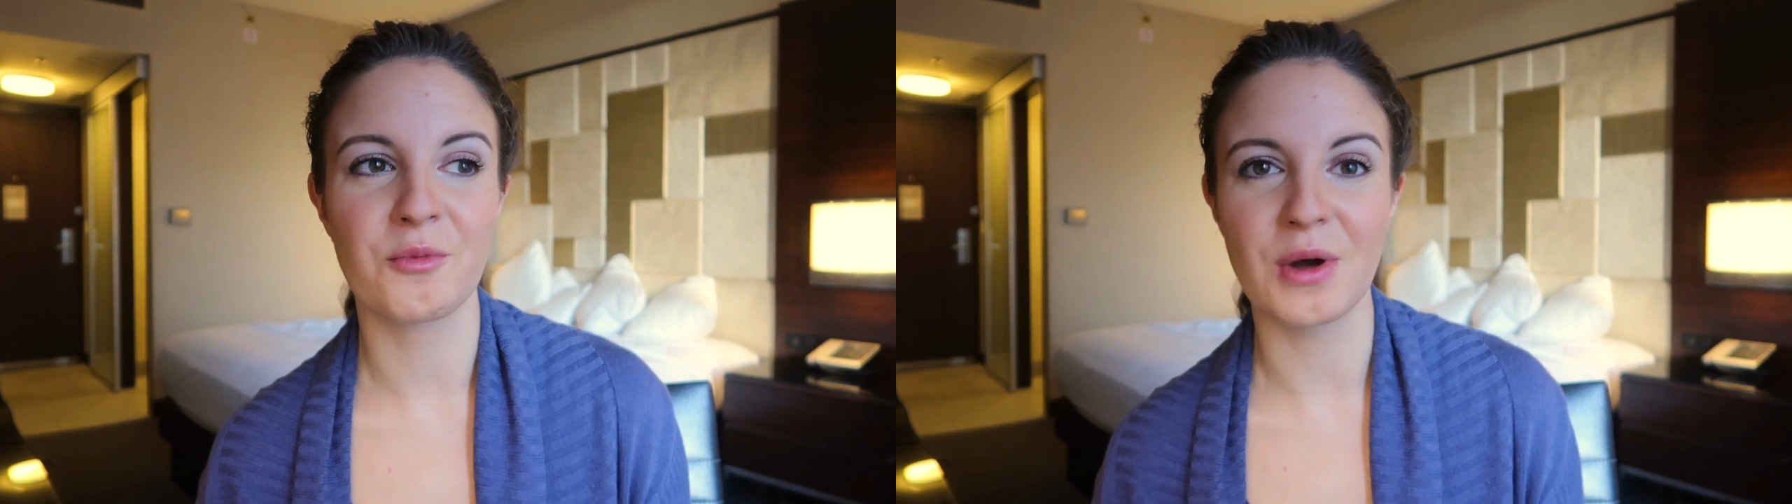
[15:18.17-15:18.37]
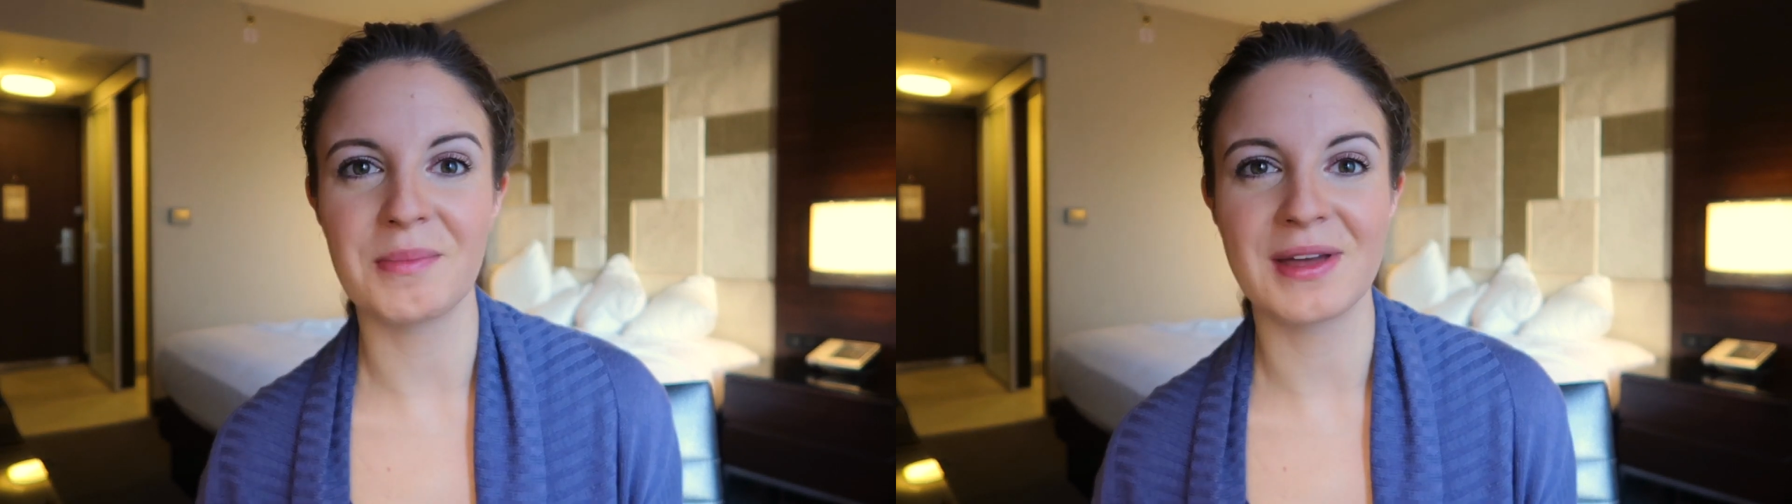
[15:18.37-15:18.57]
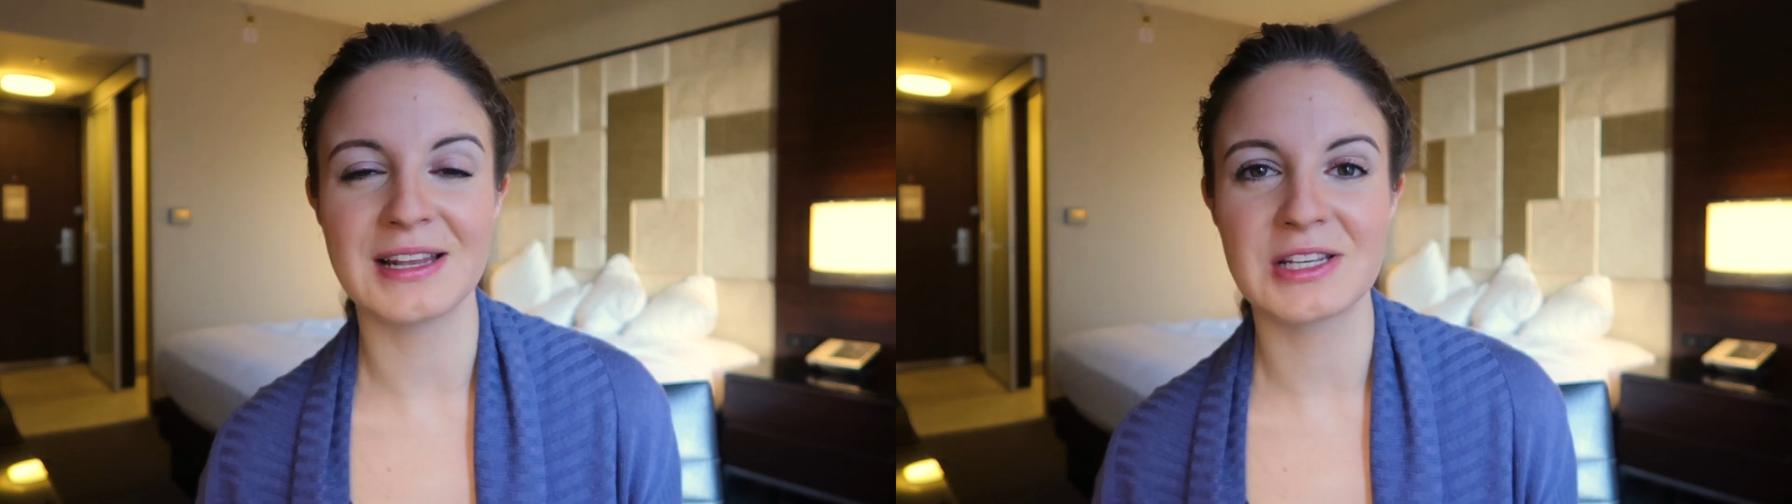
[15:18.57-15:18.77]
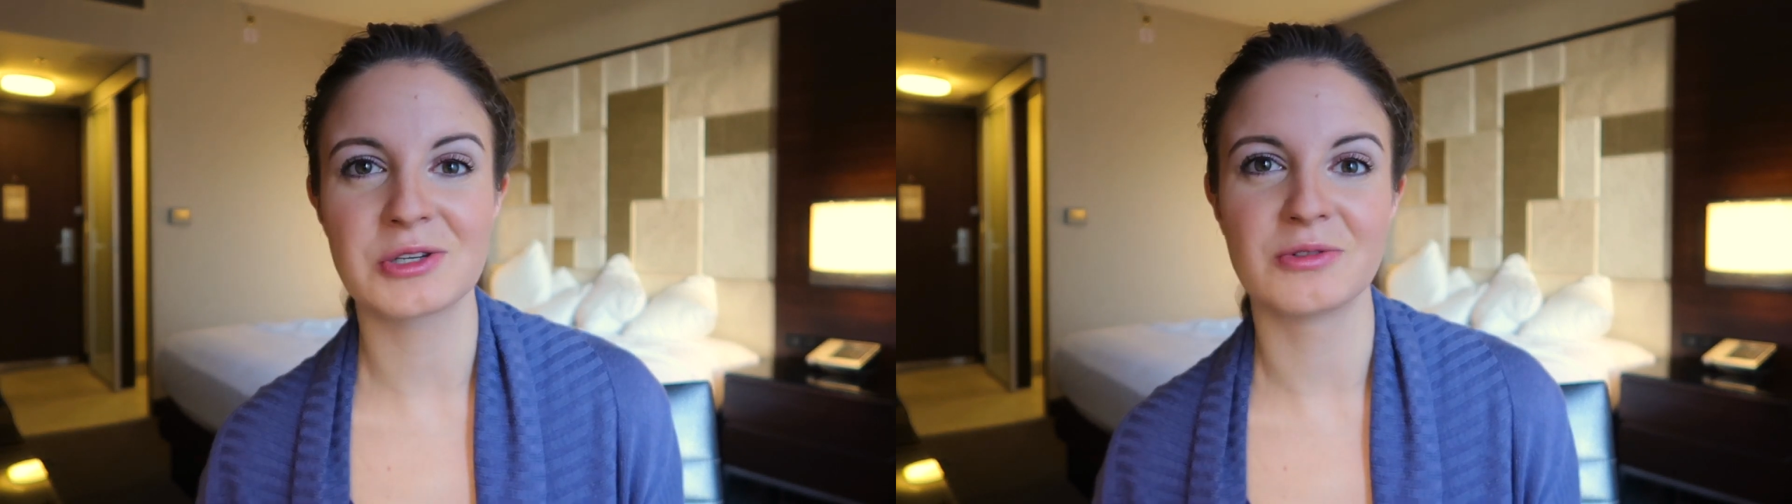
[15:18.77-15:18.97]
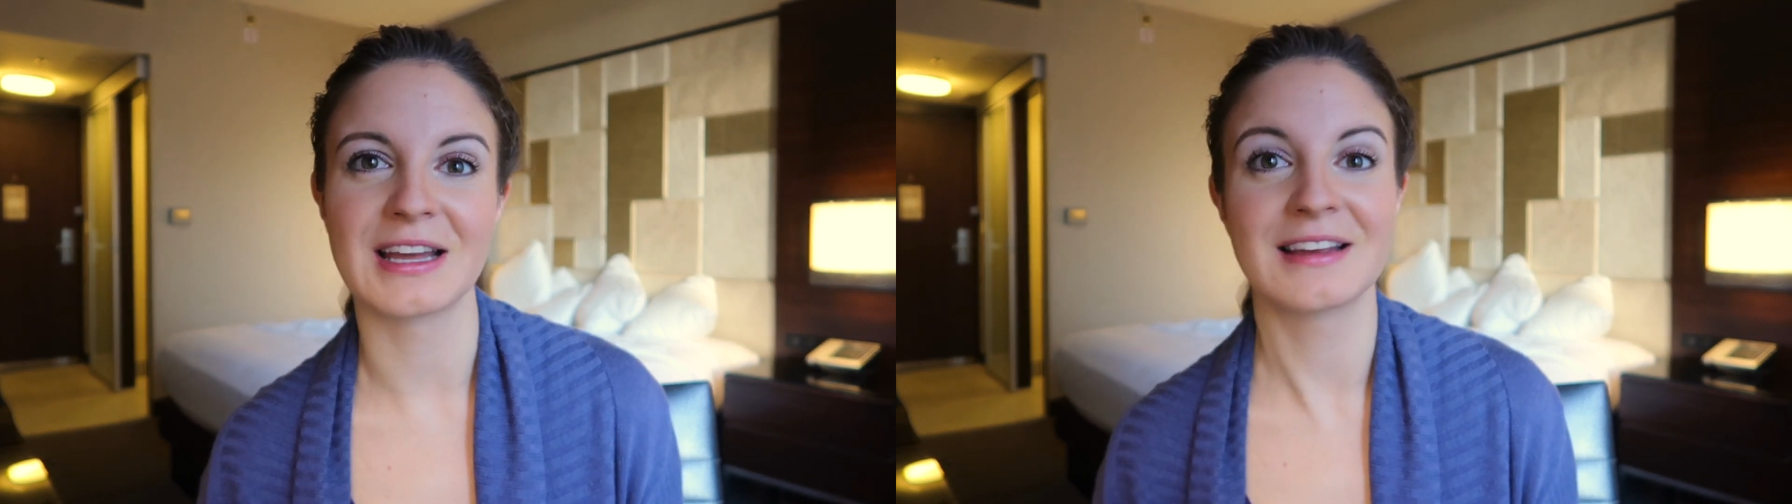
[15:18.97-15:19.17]
women
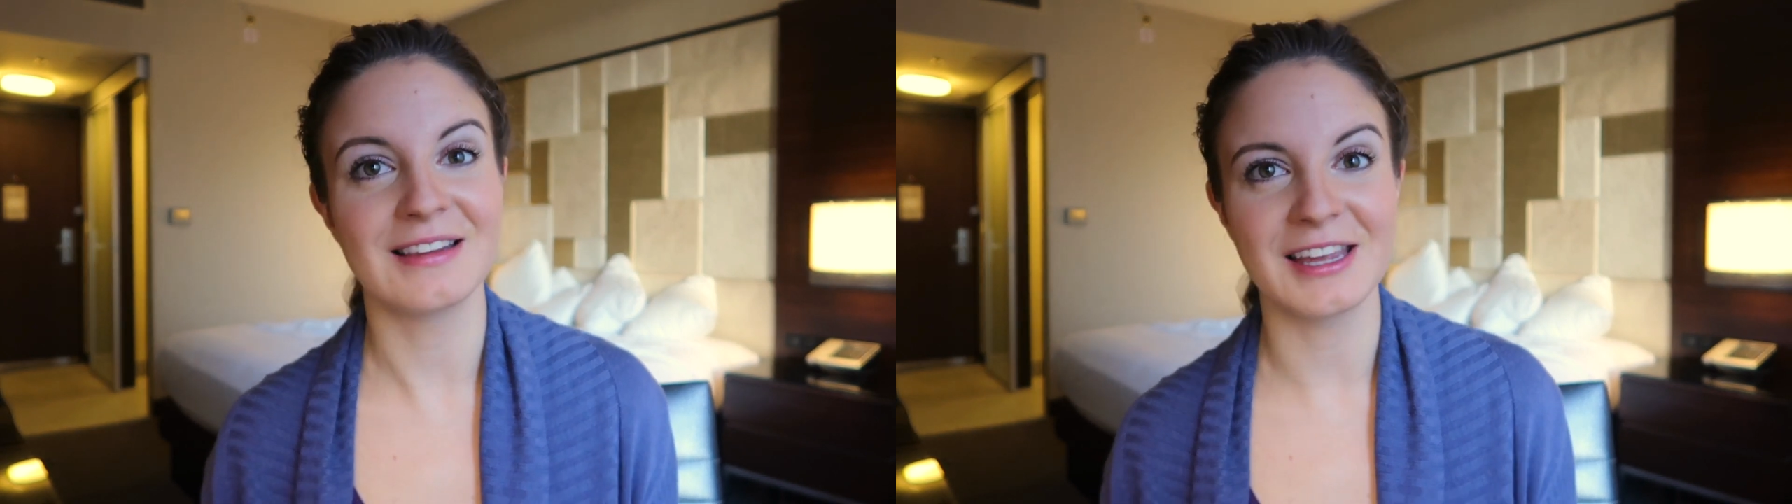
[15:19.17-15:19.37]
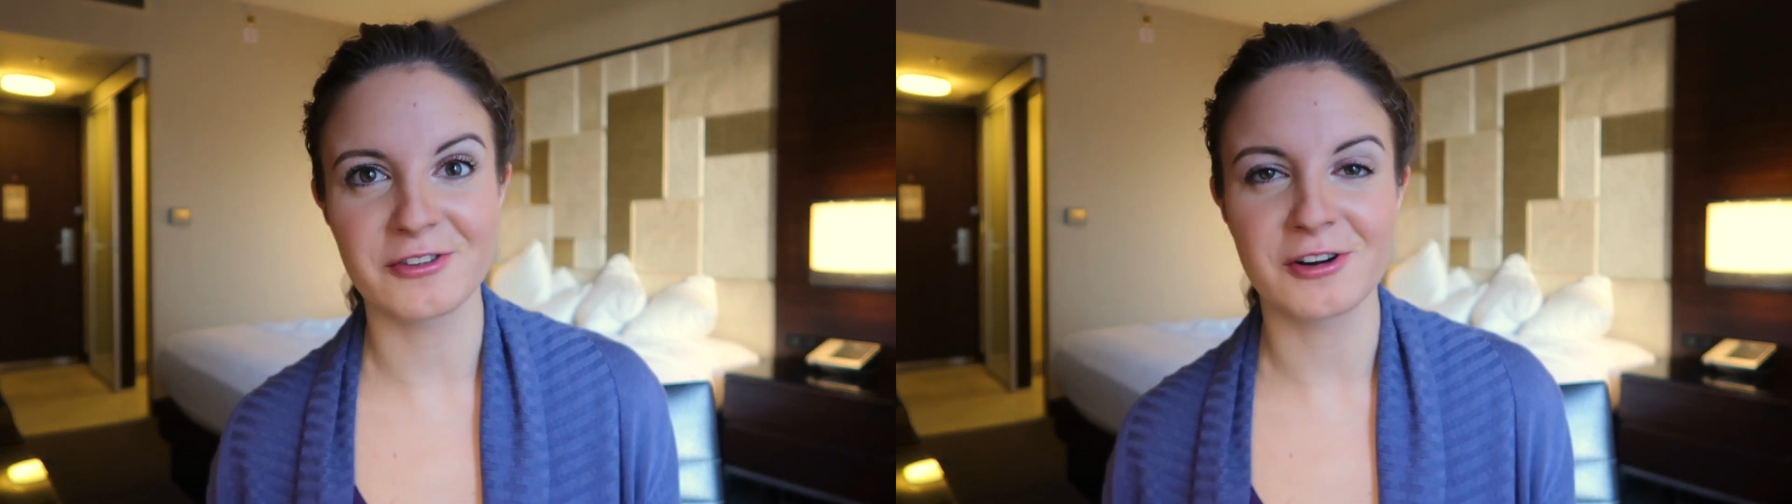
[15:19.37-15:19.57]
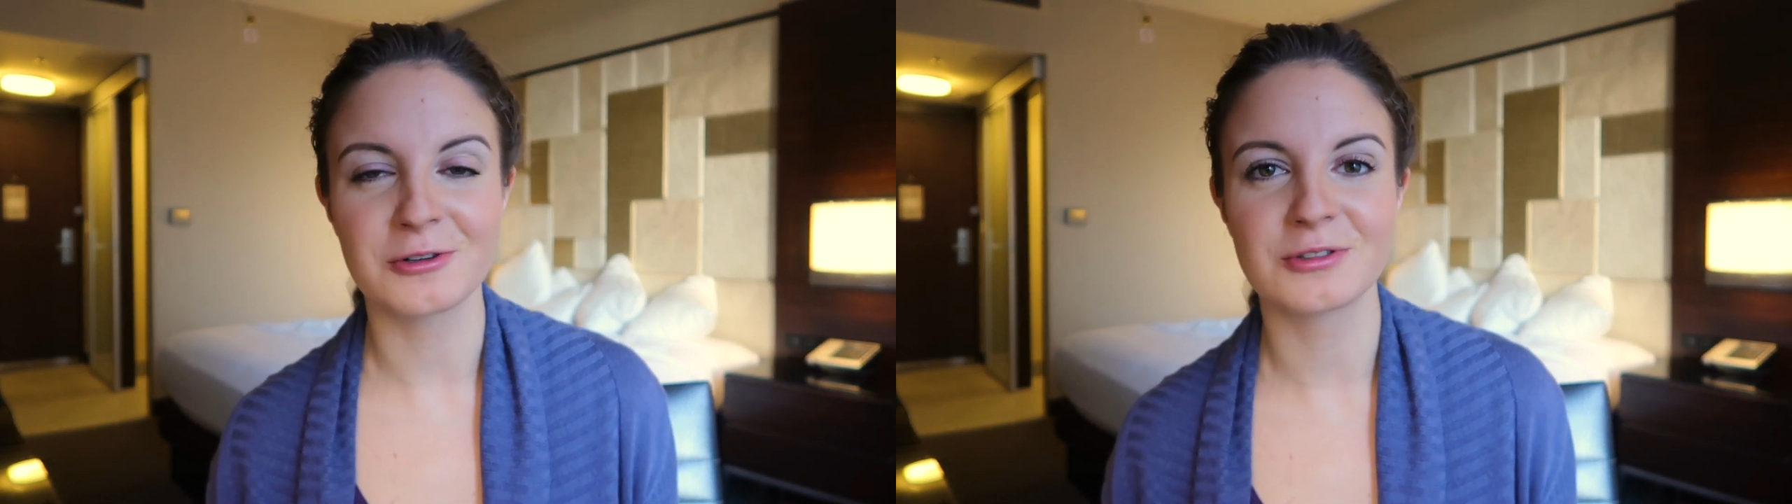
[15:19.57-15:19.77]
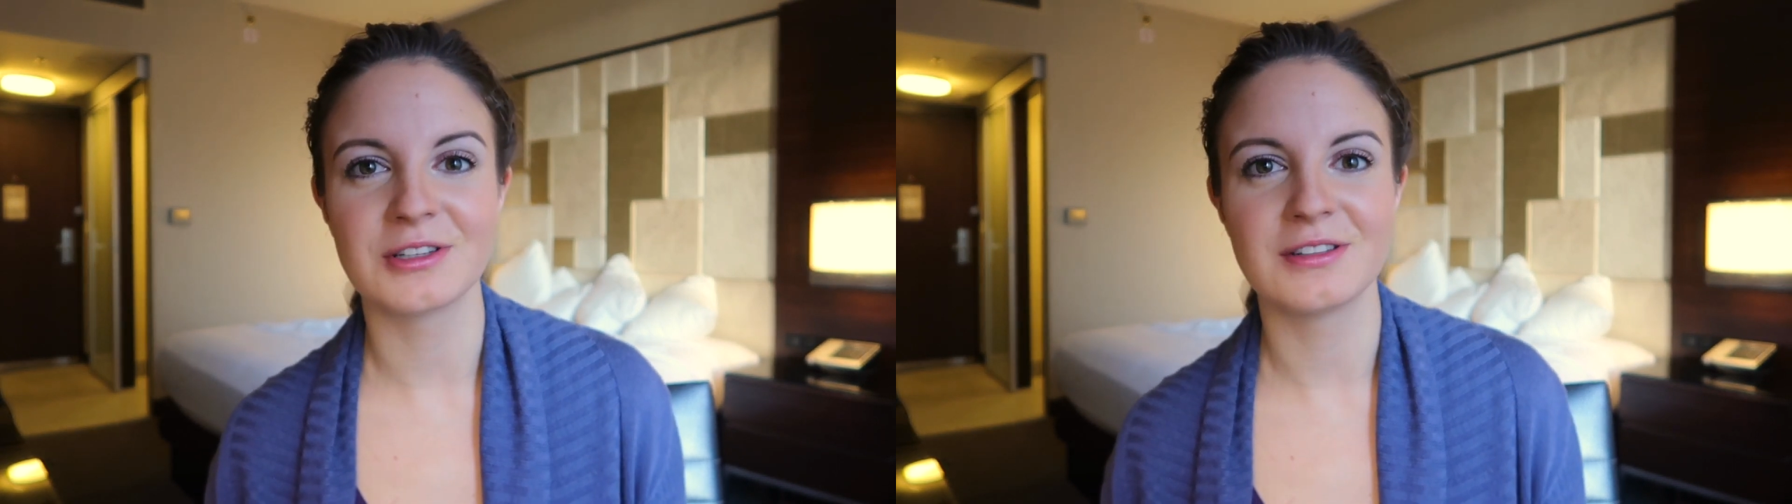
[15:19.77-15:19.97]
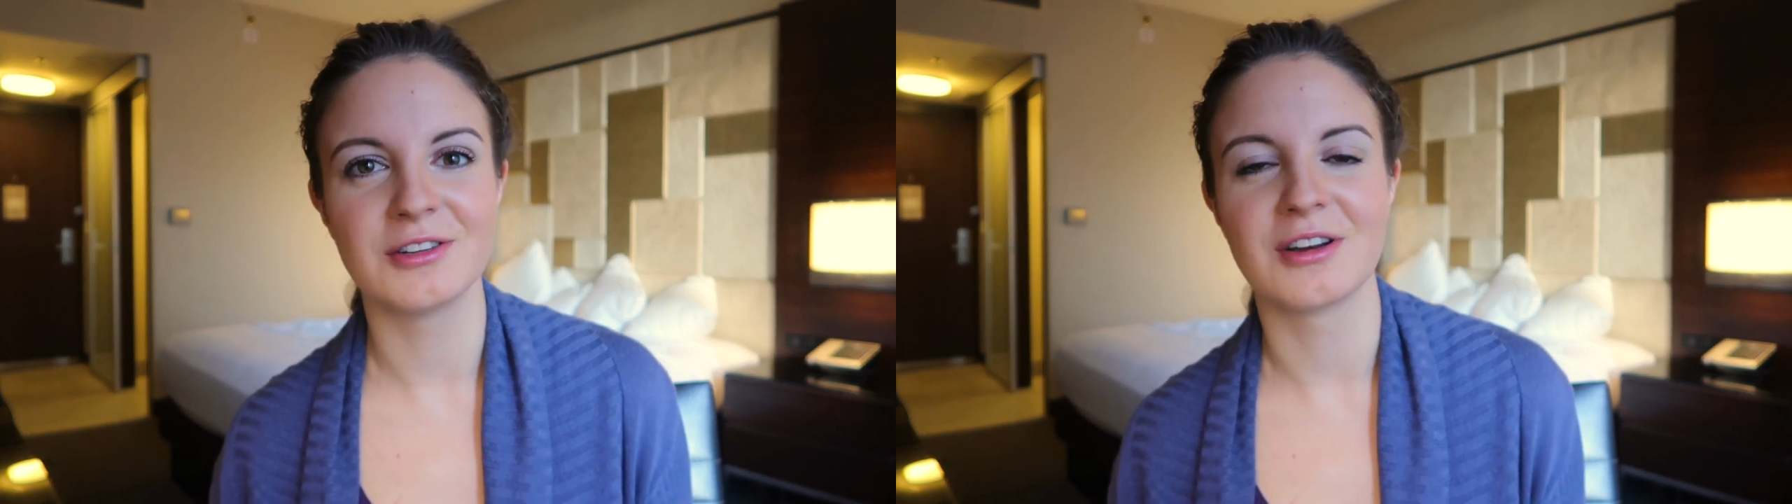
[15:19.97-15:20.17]
to like lederhosen.